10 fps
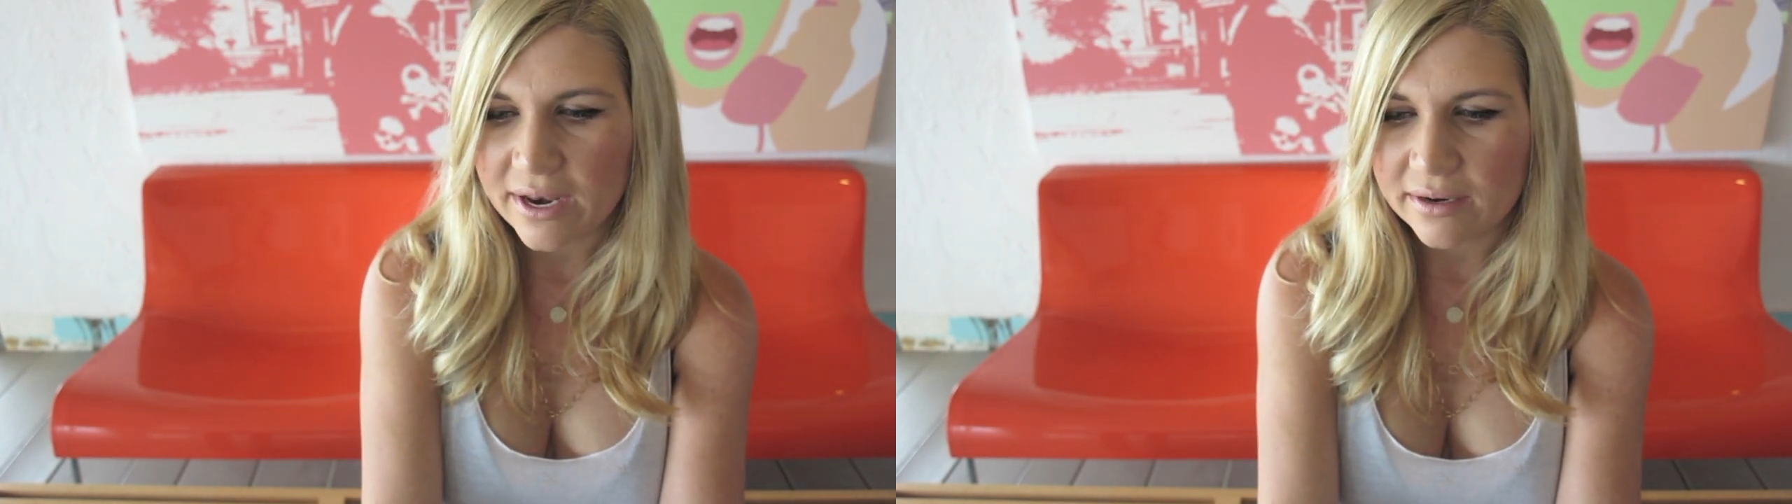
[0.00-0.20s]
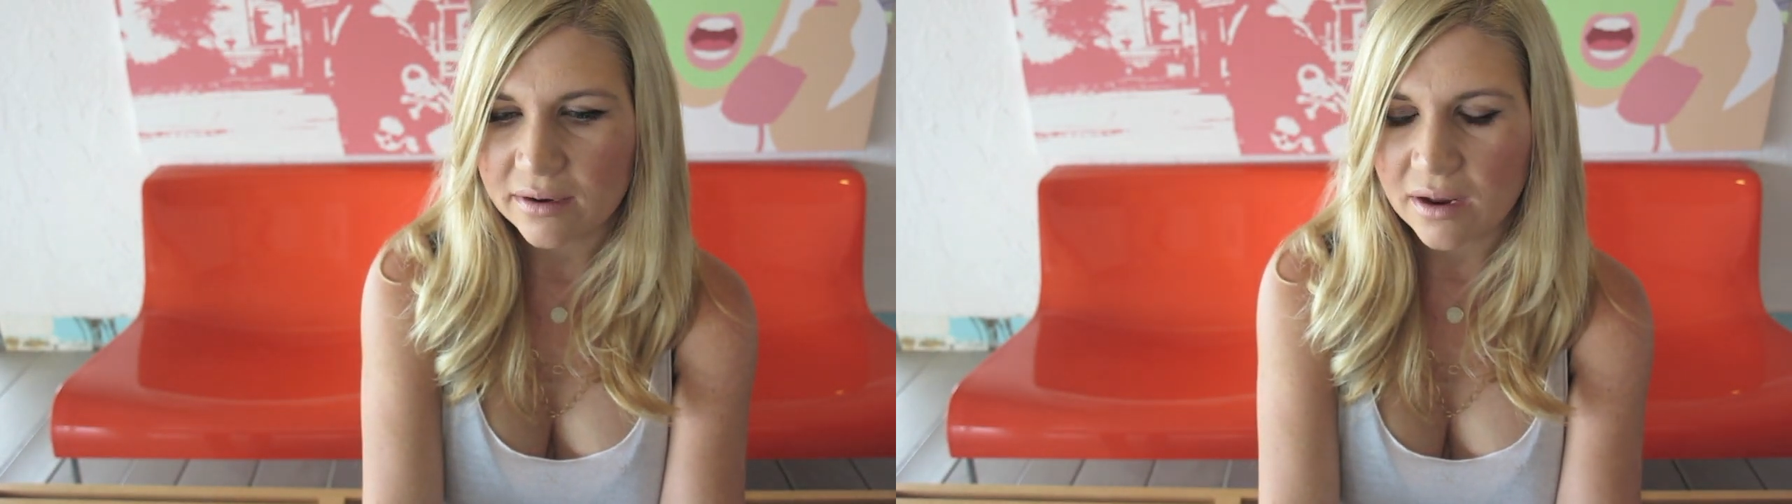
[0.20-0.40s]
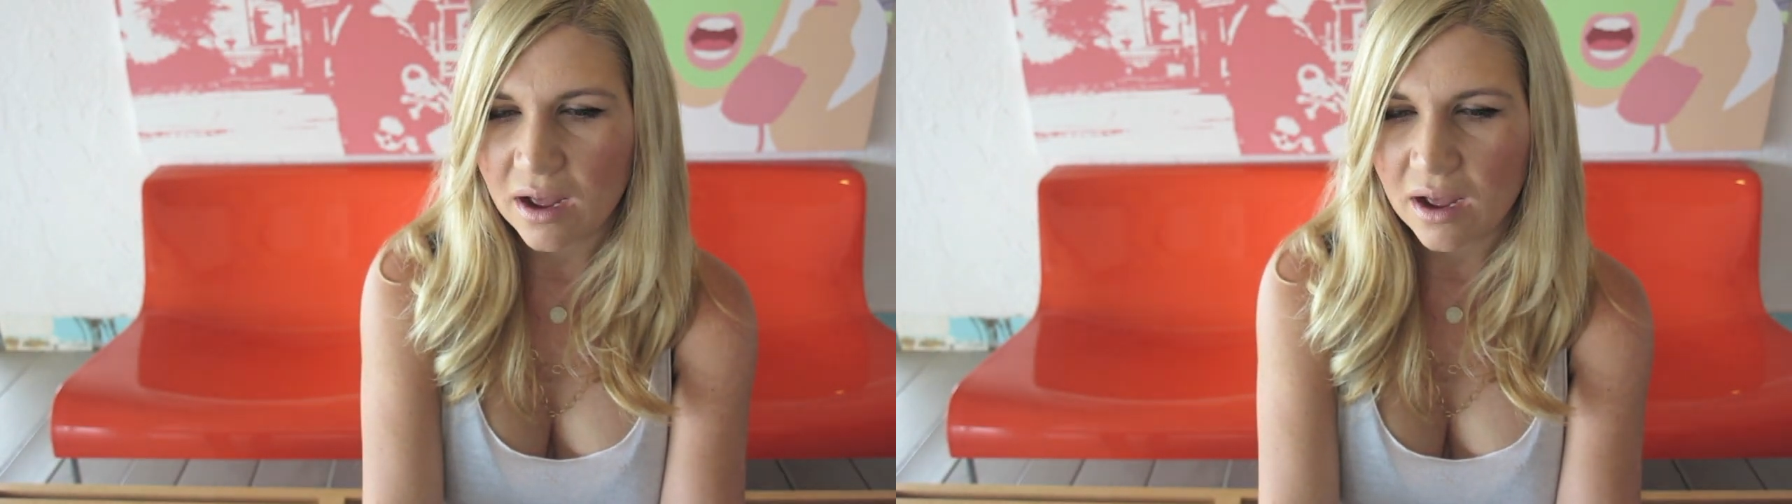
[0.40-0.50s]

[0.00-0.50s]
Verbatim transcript: when,